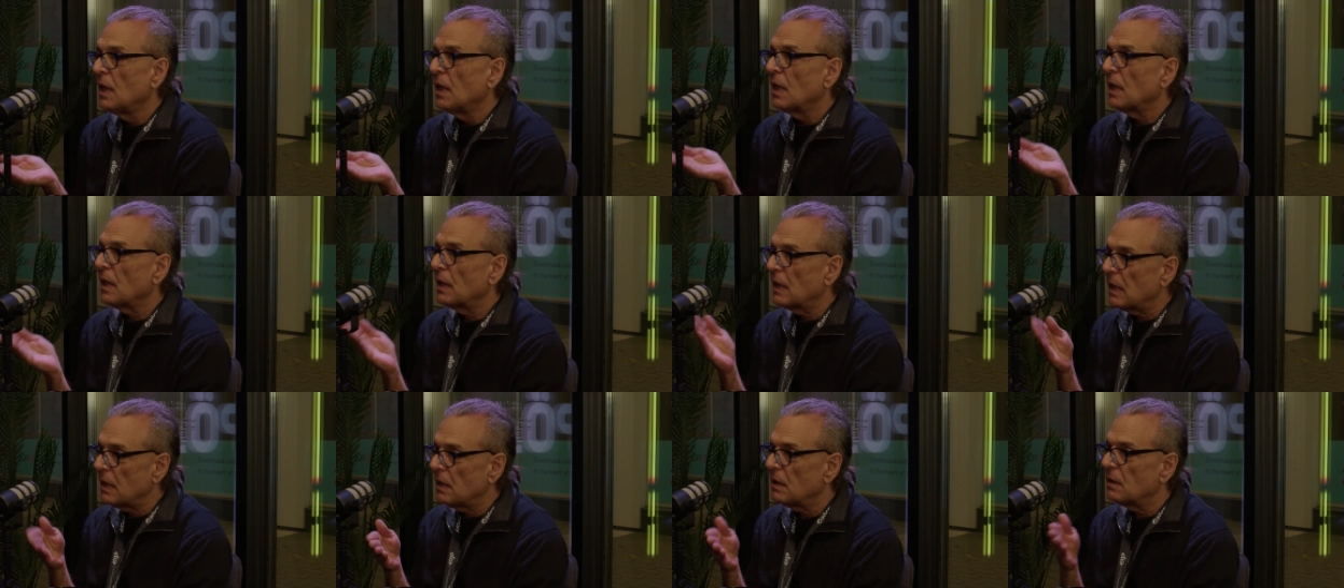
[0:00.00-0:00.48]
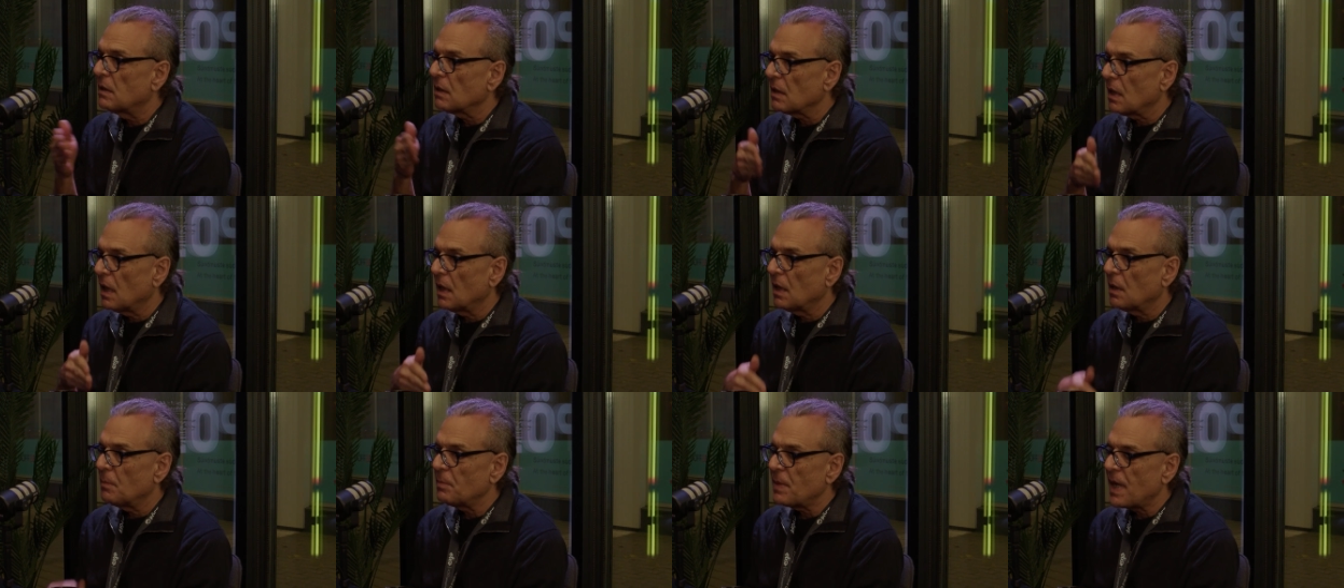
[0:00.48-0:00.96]
lead
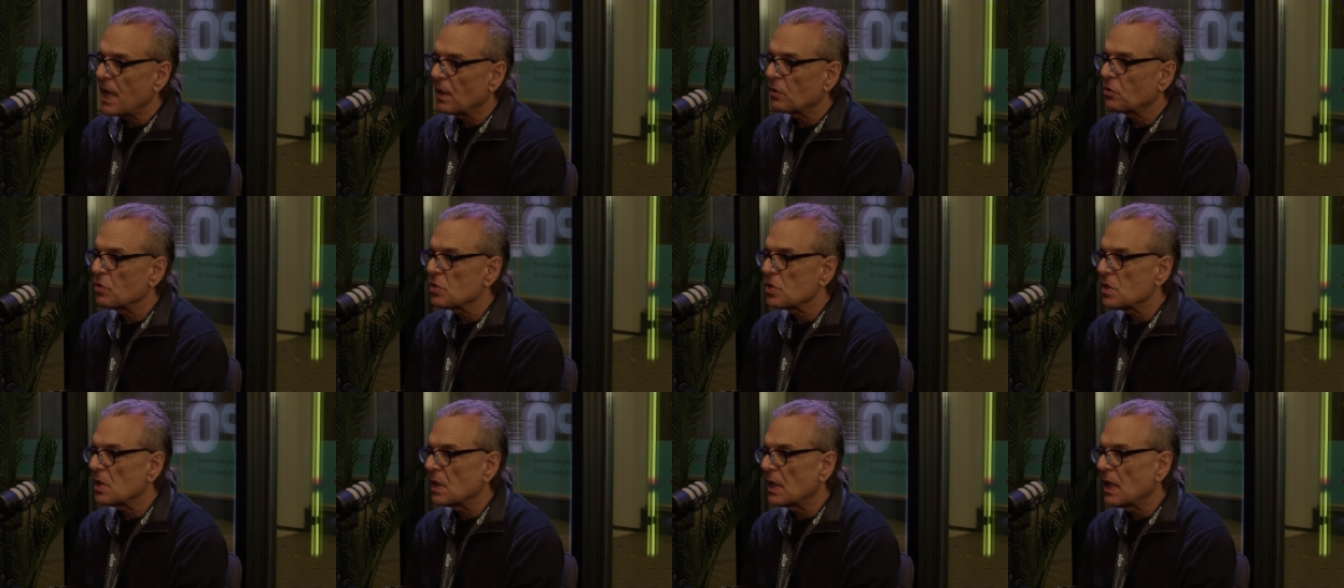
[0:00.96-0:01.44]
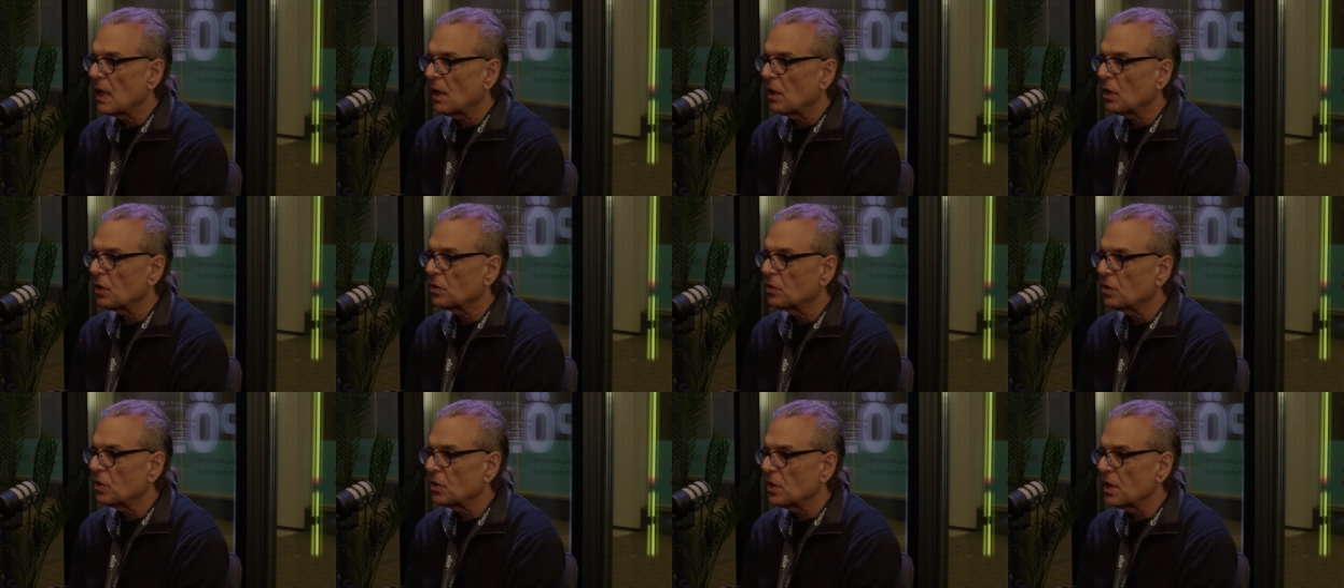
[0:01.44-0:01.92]
um, actress, the
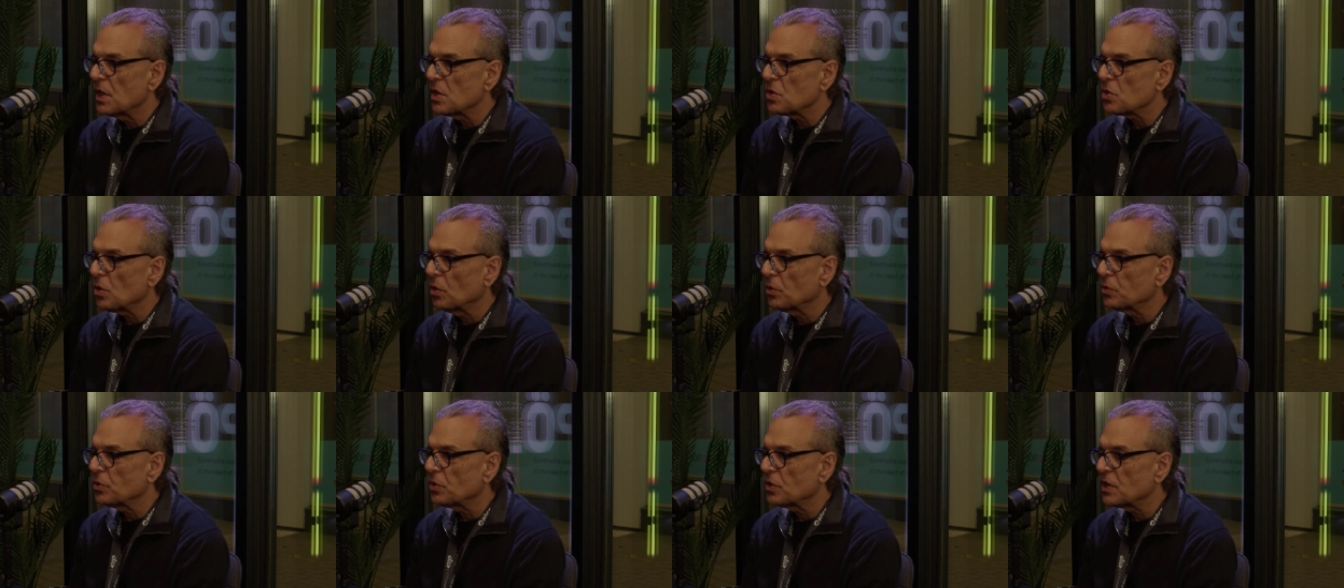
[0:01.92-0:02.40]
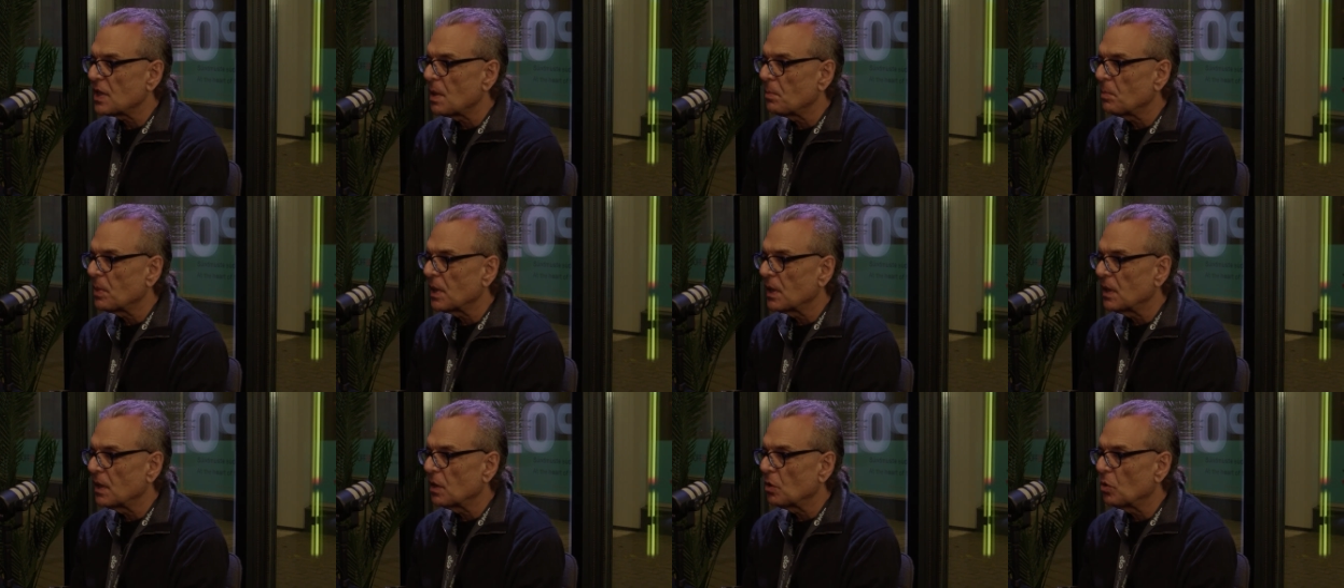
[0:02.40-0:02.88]
character, is also
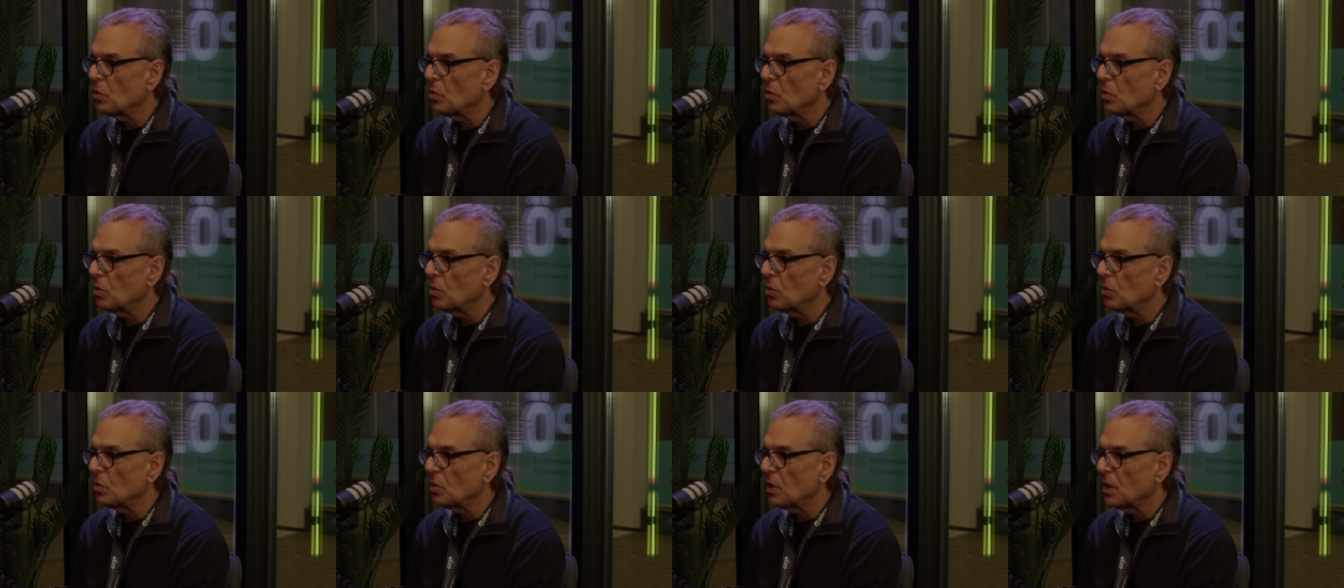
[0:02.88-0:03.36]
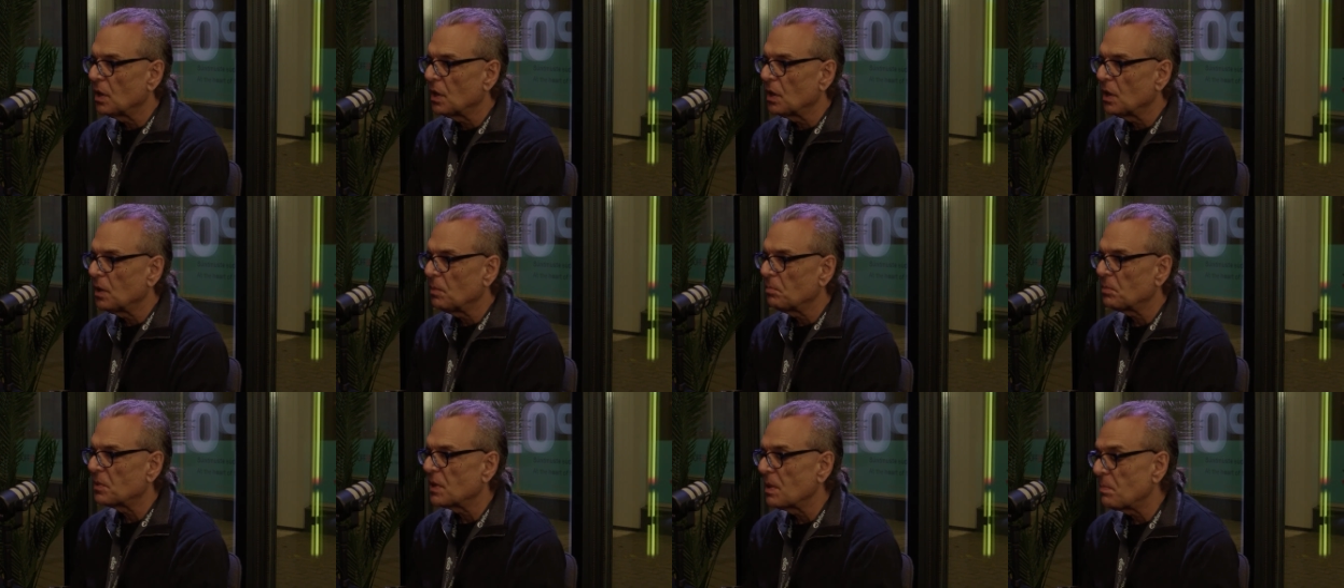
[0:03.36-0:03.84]
somebody who
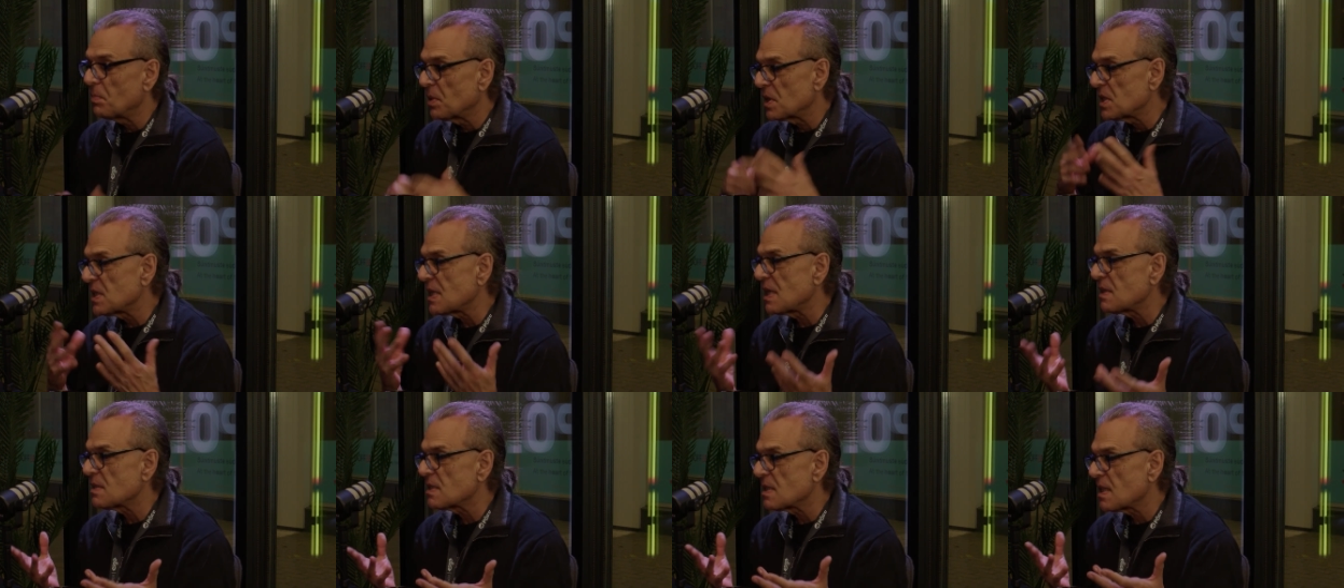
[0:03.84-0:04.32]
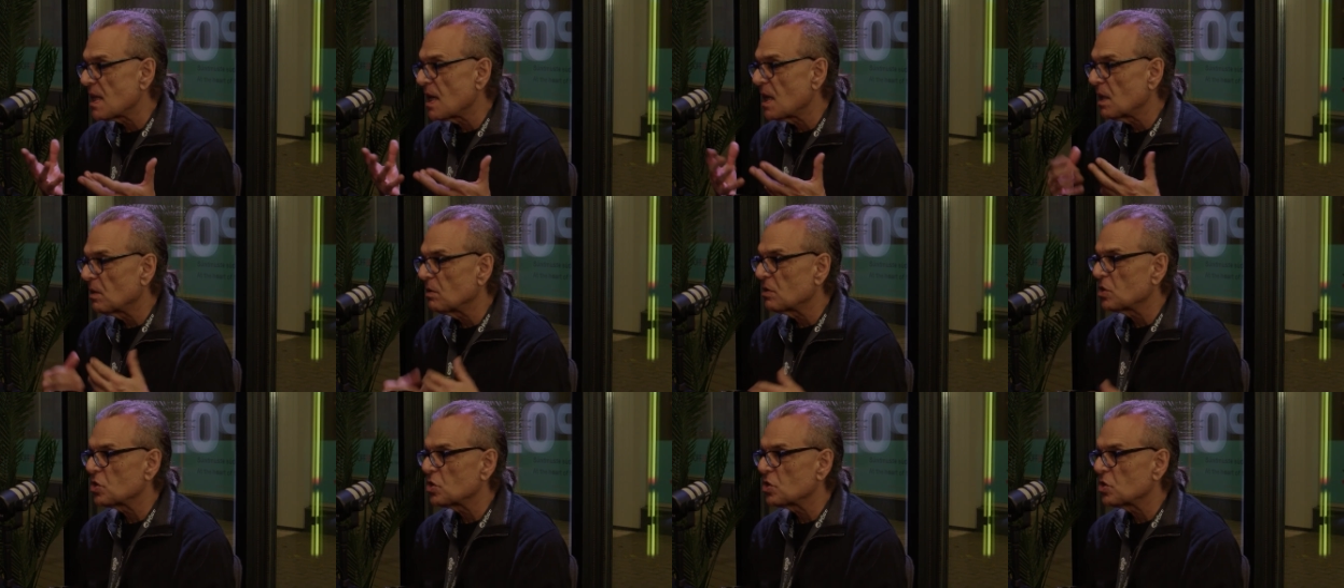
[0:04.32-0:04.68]
um, represents that.